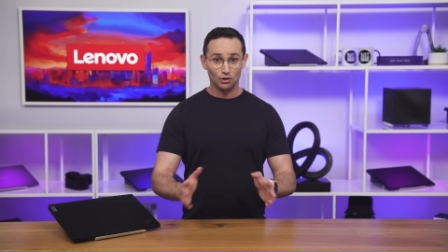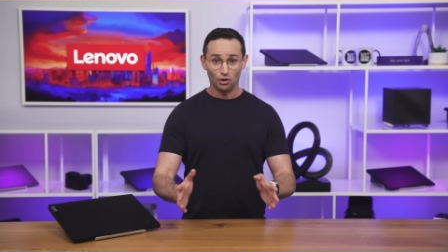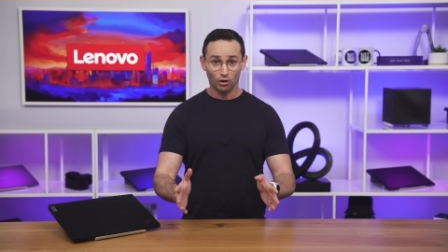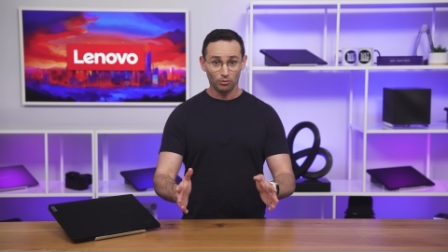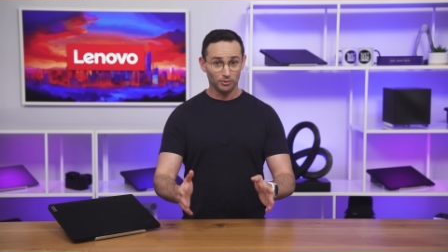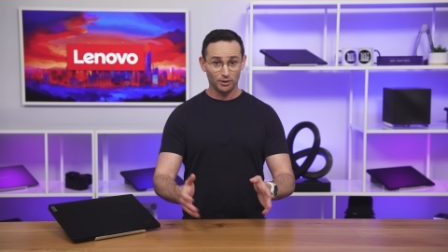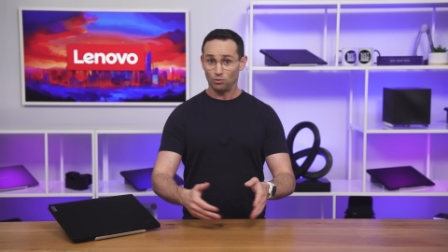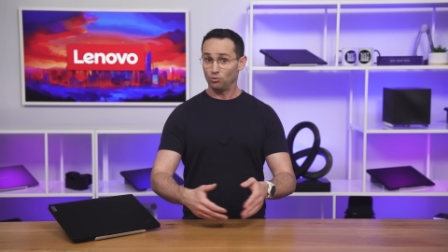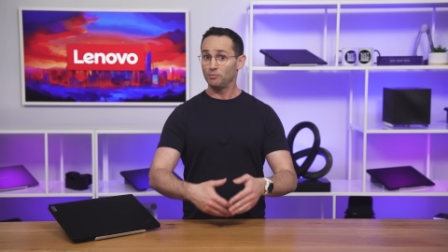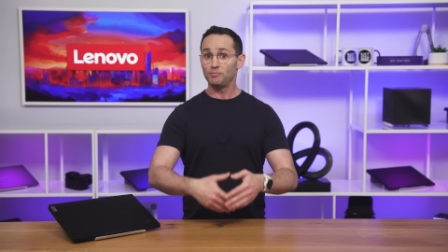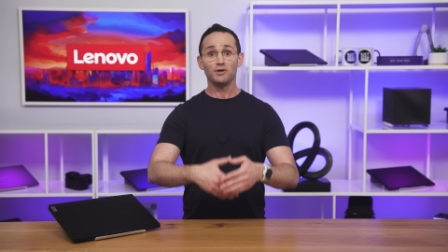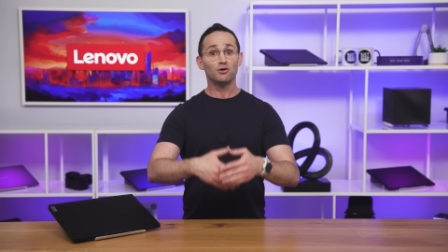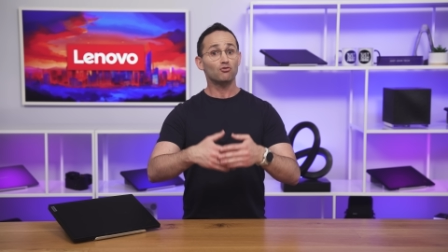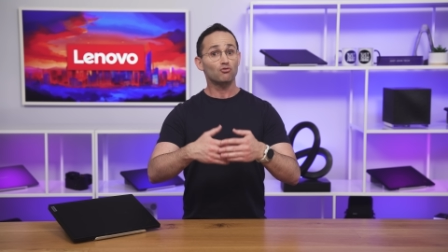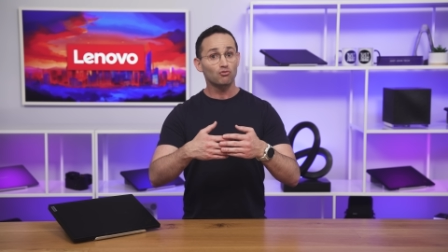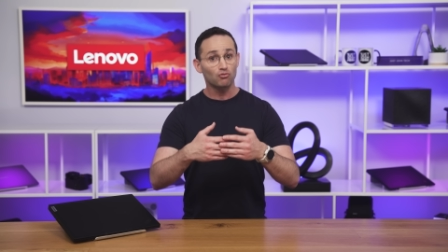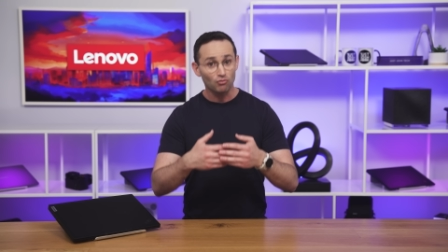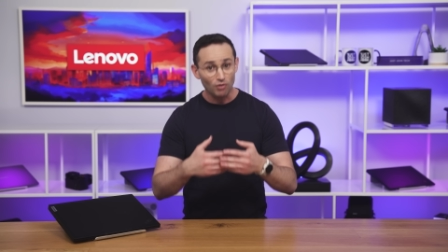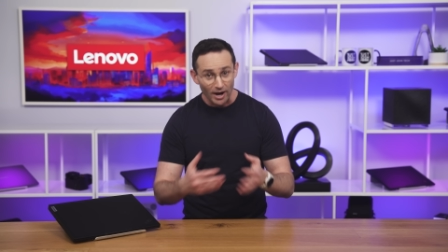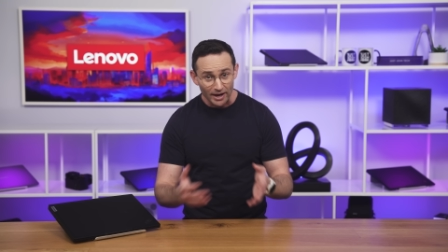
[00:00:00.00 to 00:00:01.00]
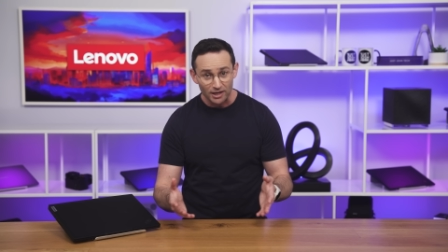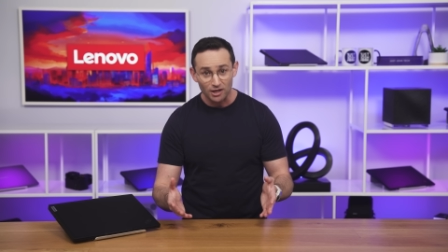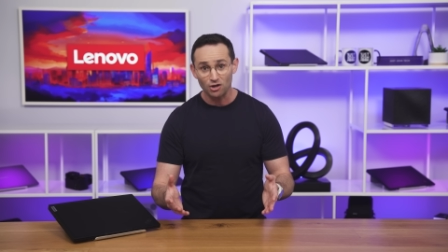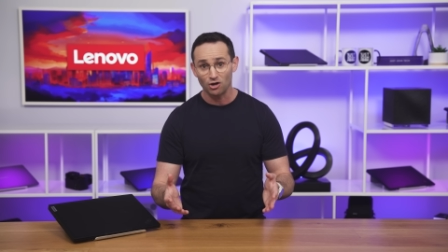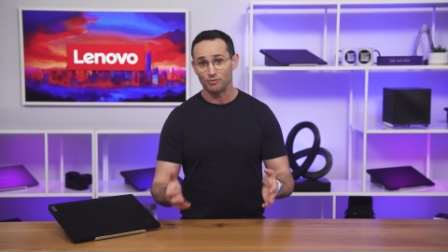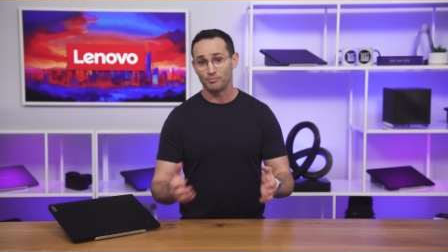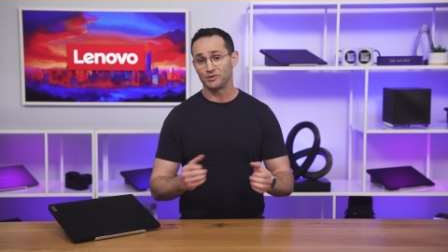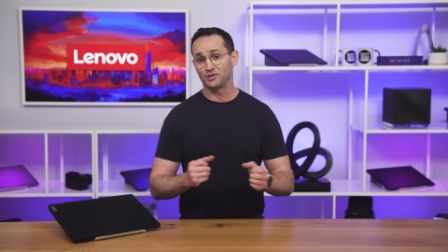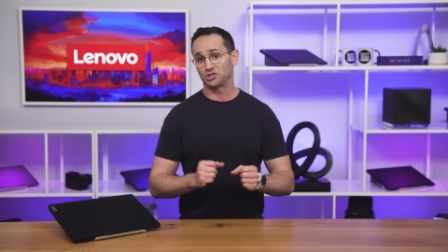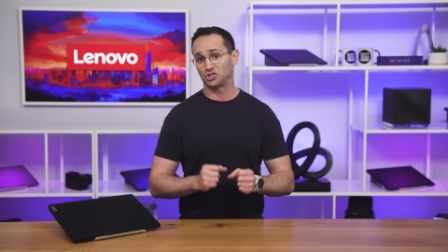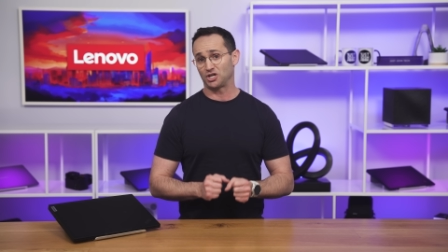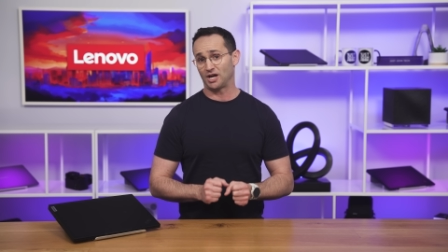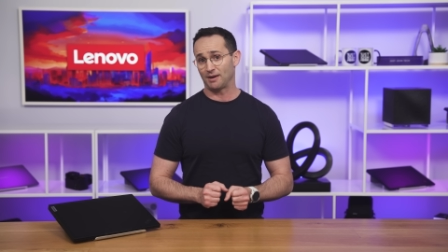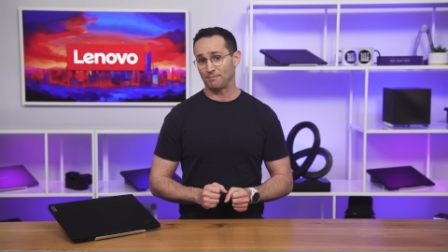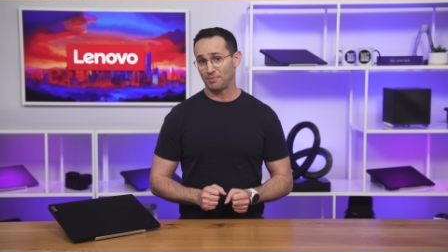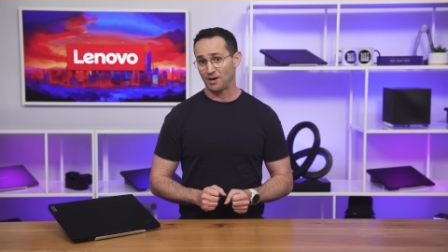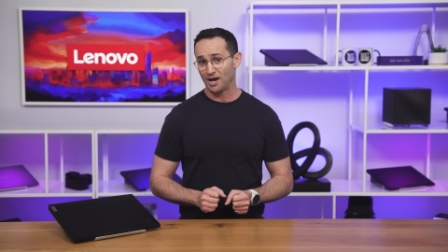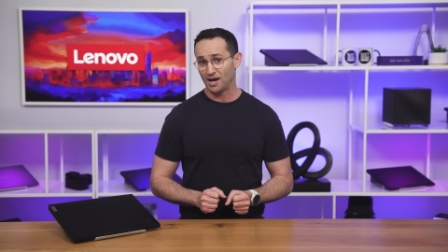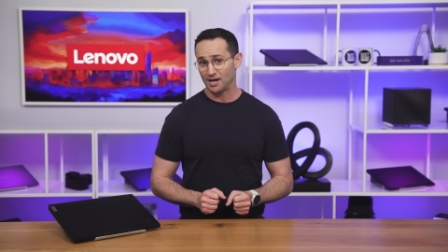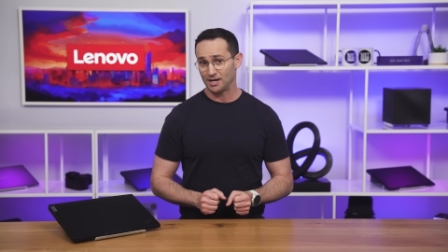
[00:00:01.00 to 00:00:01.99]
Normally it would be cracking open the
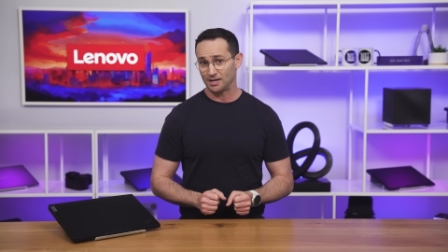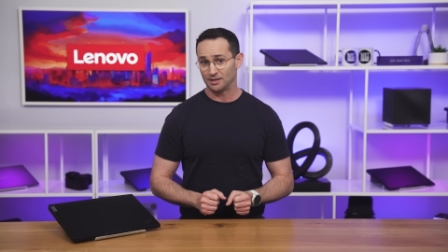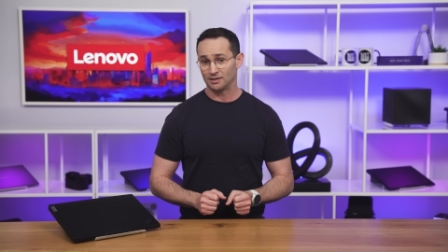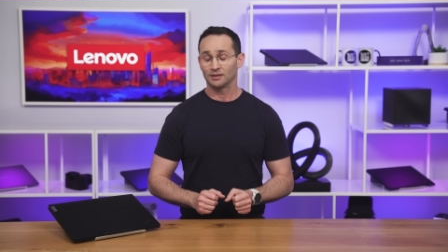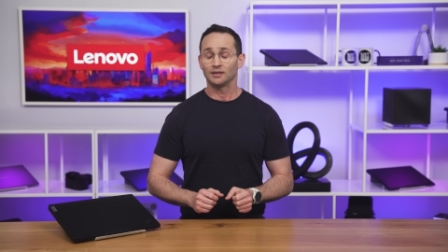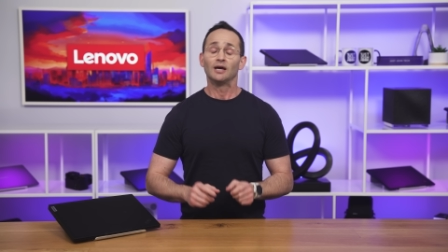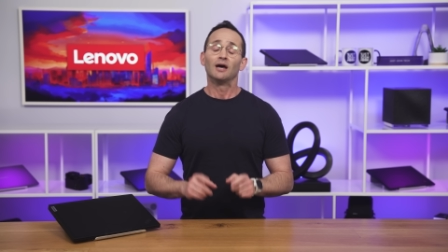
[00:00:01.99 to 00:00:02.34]
champagne,